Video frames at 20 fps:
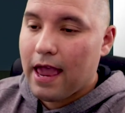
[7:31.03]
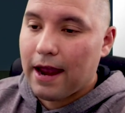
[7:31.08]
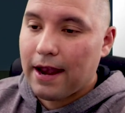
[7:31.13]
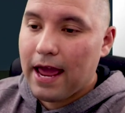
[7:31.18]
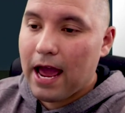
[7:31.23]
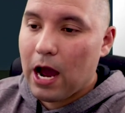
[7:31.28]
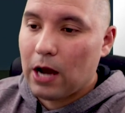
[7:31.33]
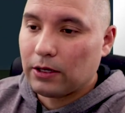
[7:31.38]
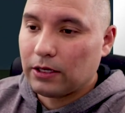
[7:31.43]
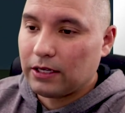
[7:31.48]

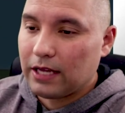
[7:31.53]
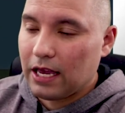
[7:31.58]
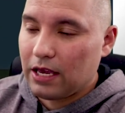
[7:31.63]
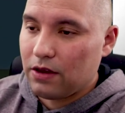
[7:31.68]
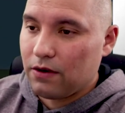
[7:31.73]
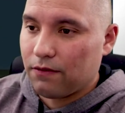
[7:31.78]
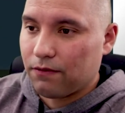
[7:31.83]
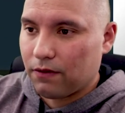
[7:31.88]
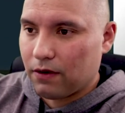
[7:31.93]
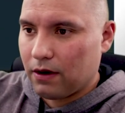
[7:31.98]
and how to
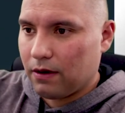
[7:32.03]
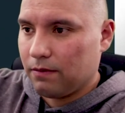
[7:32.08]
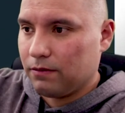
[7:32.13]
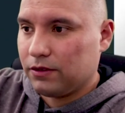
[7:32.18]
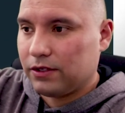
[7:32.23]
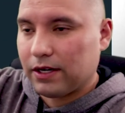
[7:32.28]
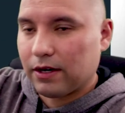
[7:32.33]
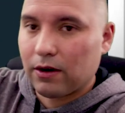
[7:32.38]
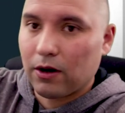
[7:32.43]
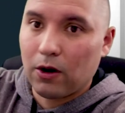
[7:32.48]
take you
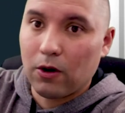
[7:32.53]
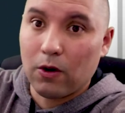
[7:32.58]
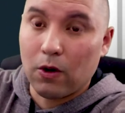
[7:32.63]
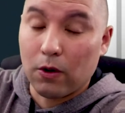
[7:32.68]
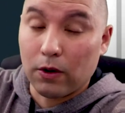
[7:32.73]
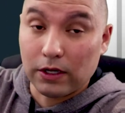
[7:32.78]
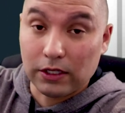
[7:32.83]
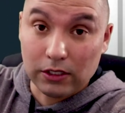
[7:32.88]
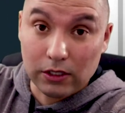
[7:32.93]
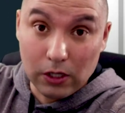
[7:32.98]
from zero
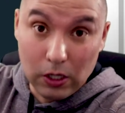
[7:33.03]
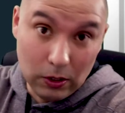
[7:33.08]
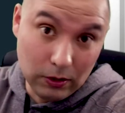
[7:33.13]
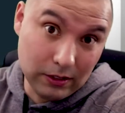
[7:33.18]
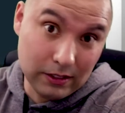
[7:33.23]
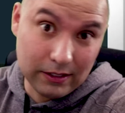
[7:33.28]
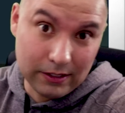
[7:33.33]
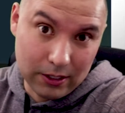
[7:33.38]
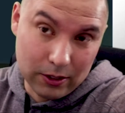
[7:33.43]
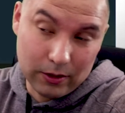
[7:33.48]
or as
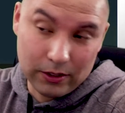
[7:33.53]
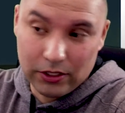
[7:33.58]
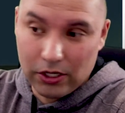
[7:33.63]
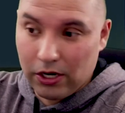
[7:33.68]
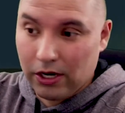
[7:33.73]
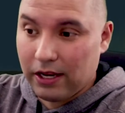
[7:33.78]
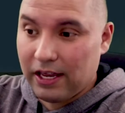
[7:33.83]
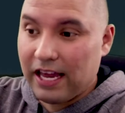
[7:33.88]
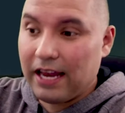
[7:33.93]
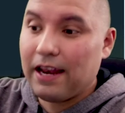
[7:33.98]
close to zero as
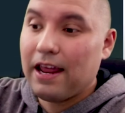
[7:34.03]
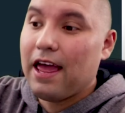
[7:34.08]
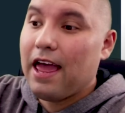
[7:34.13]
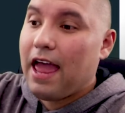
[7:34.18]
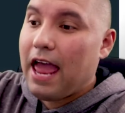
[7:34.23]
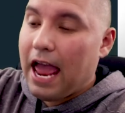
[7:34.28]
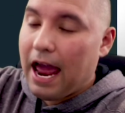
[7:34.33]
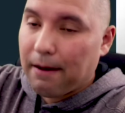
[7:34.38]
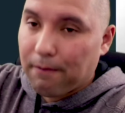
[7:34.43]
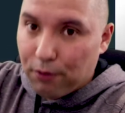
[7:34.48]
you can get
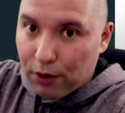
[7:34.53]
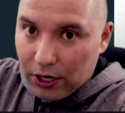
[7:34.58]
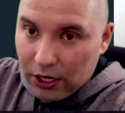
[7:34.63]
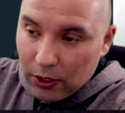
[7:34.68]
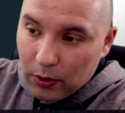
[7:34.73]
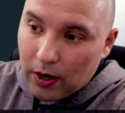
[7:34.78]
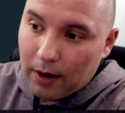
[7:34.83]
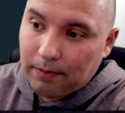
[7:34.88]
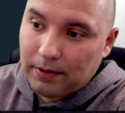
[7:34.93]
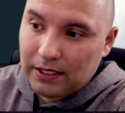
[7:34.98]
and bring
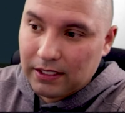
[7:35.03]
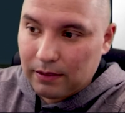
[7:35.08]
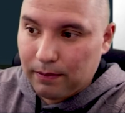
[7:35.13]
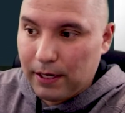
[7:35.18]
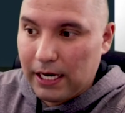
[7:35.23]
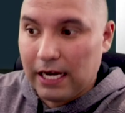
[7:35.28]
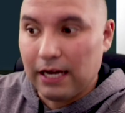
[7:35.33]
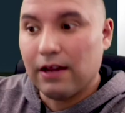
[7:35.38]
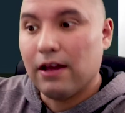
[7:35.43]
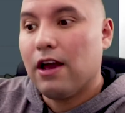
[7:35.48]
you up to
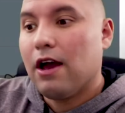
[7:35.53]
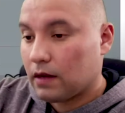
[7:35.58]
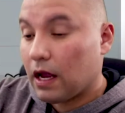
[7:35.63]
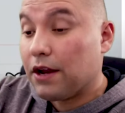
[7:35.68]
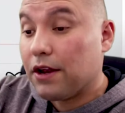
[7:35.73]
speed.